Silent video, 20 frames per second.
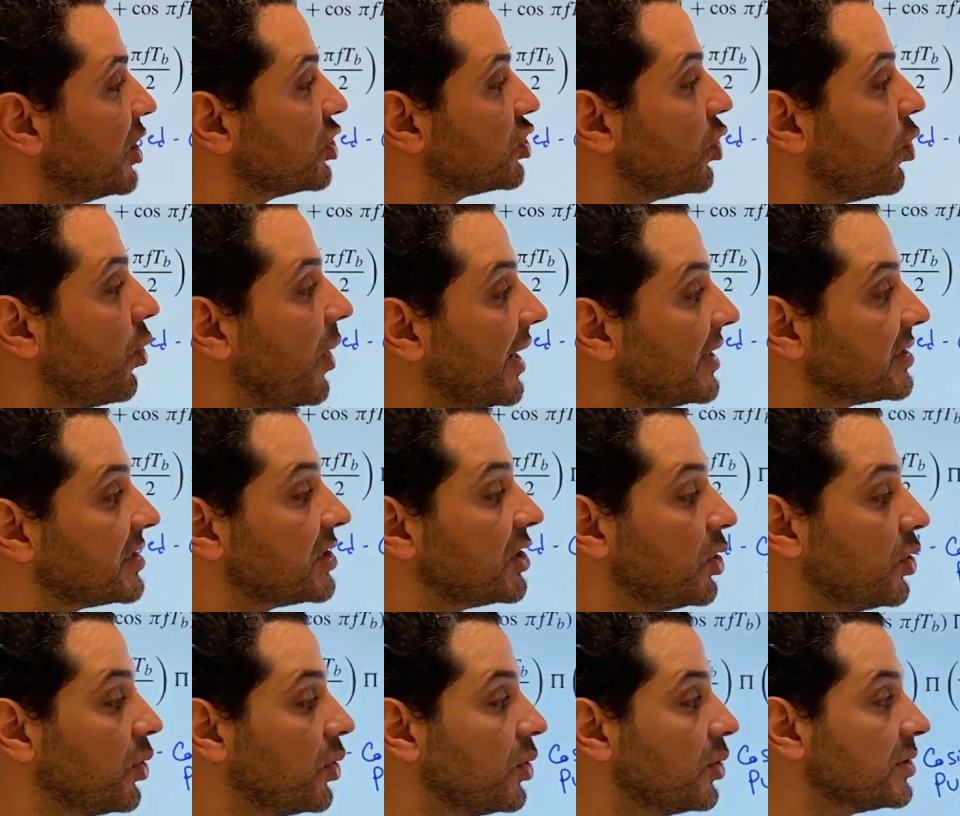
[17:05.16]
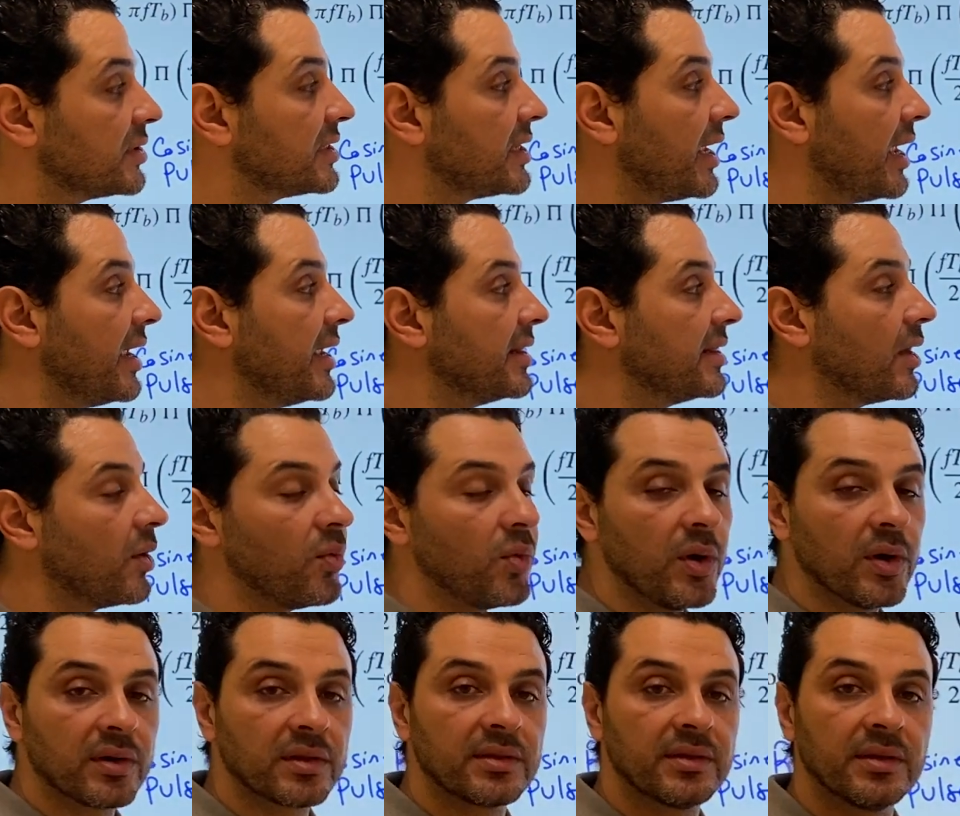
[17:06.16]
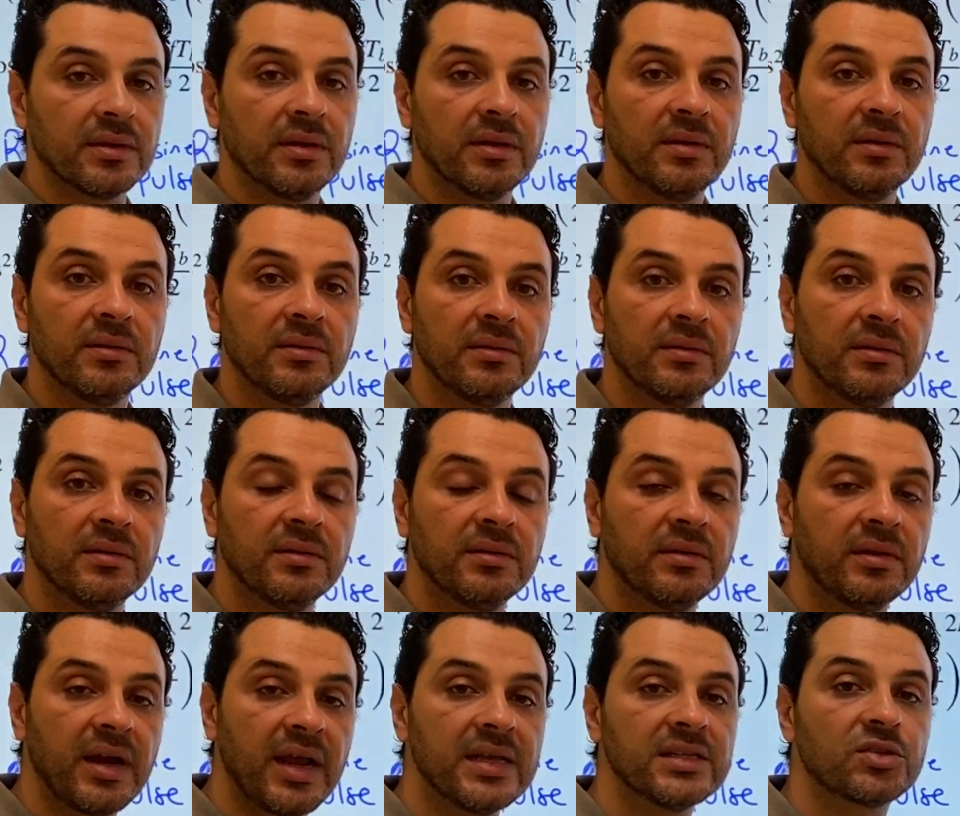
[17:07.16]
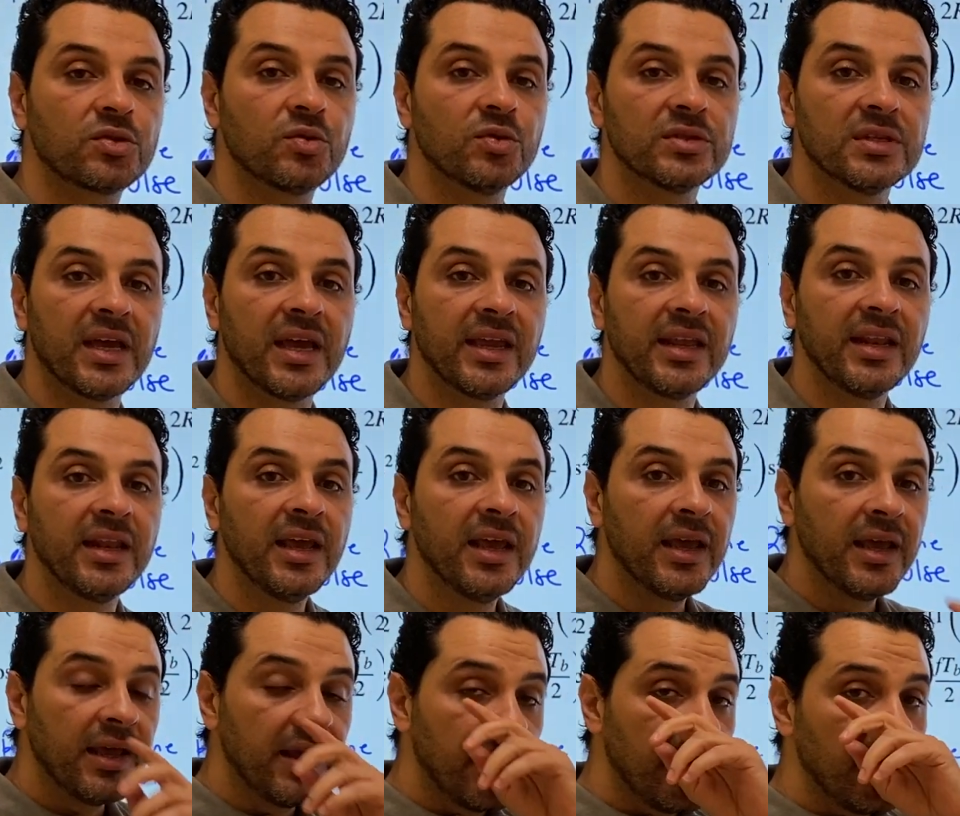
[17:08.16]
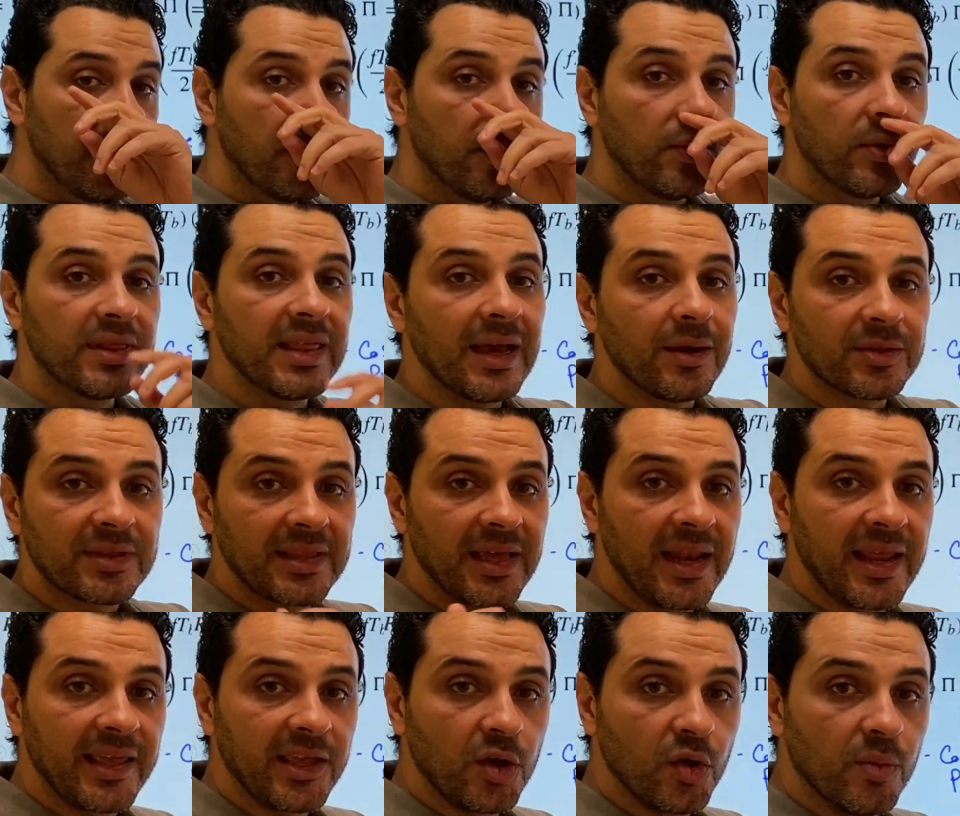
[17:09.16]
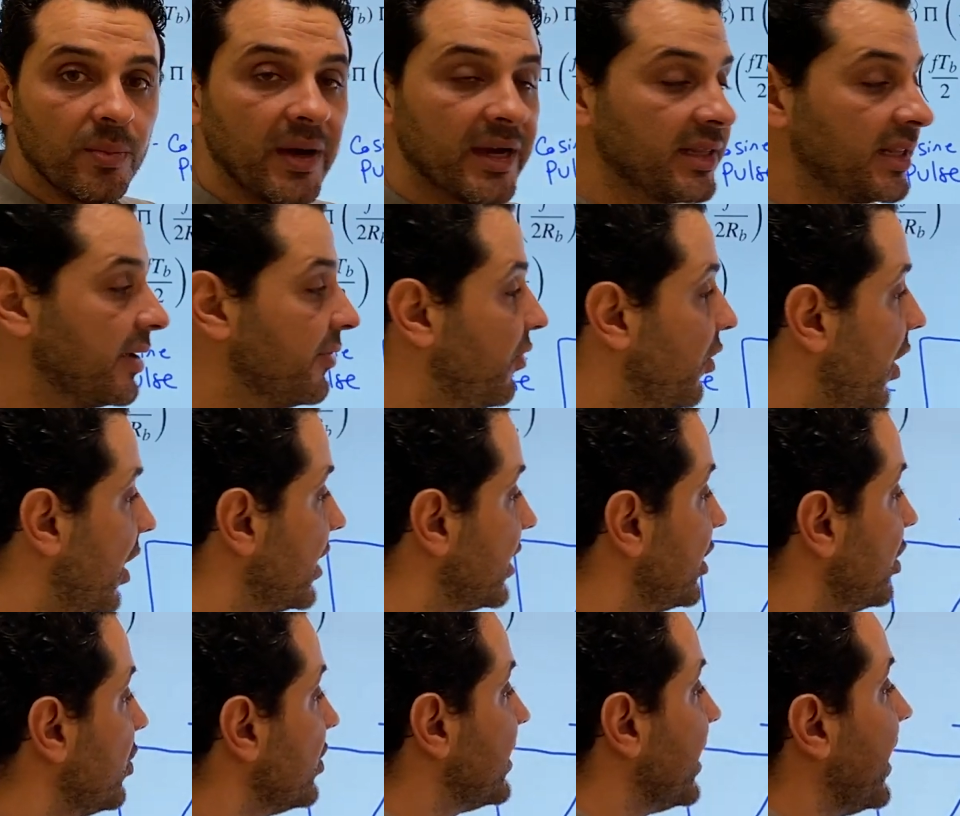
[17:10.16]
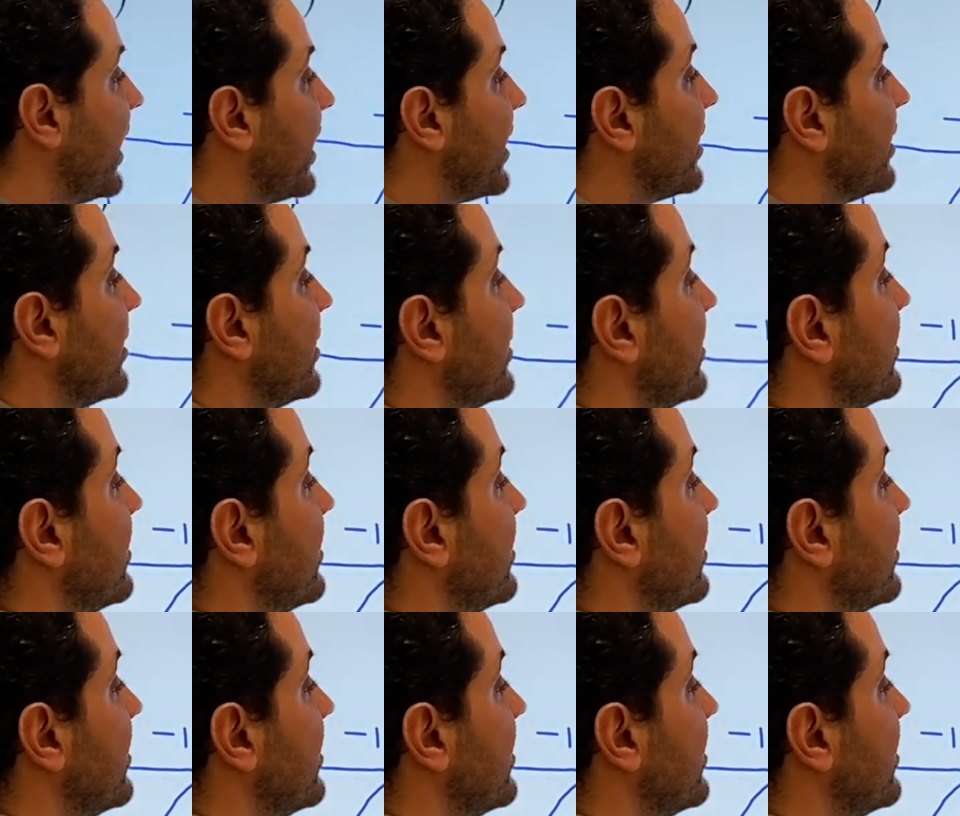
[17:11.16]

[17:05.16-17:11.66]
So once you see the word raised cosine, without telling you, by default, you take